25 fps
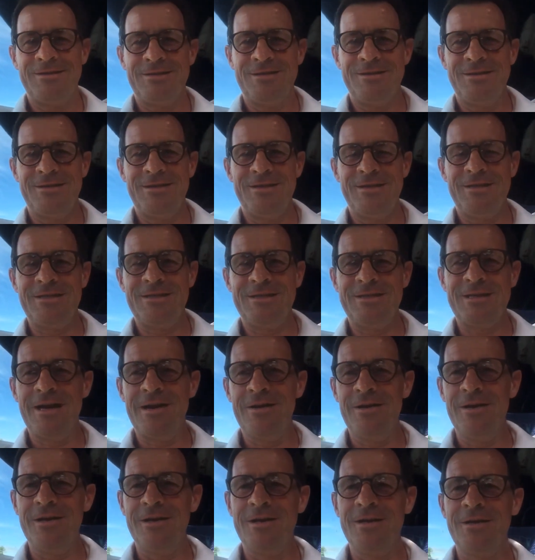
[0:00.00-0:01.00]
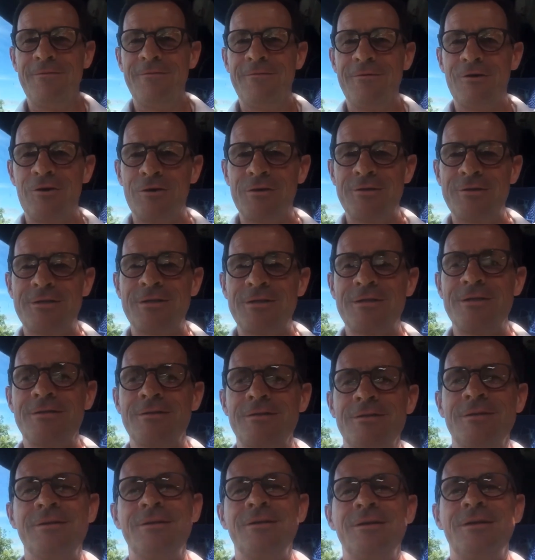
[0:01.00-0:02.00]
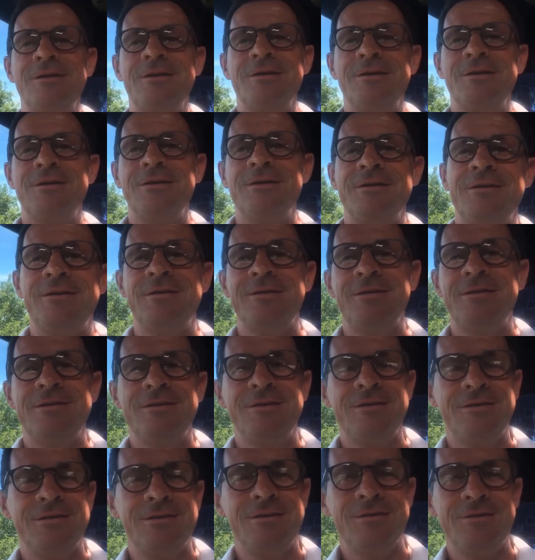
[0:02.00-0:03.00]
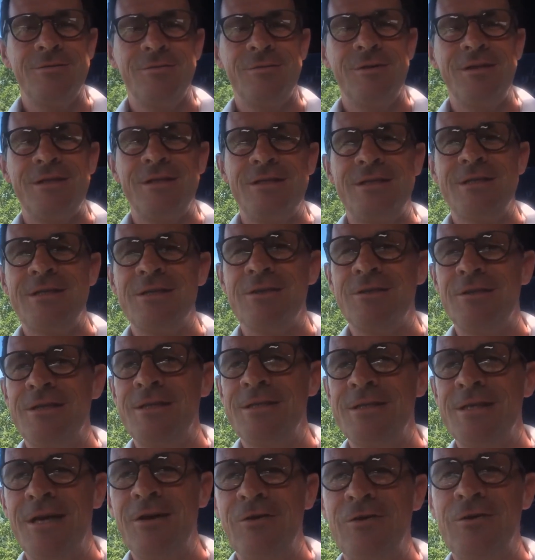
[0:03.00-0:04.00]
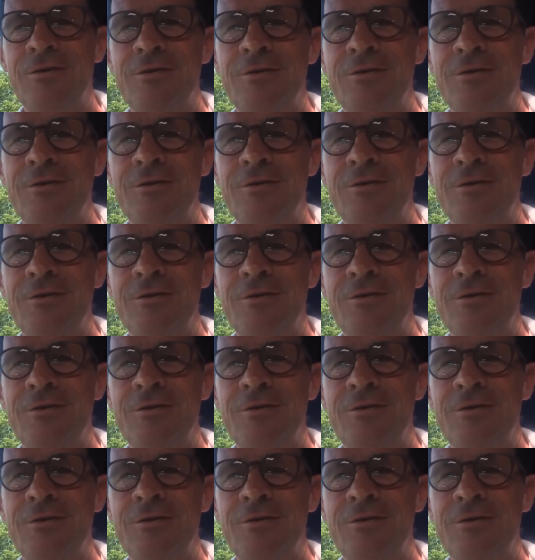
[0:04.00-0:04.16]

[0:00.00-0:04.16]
This is Ireland, folks. When the sun is out,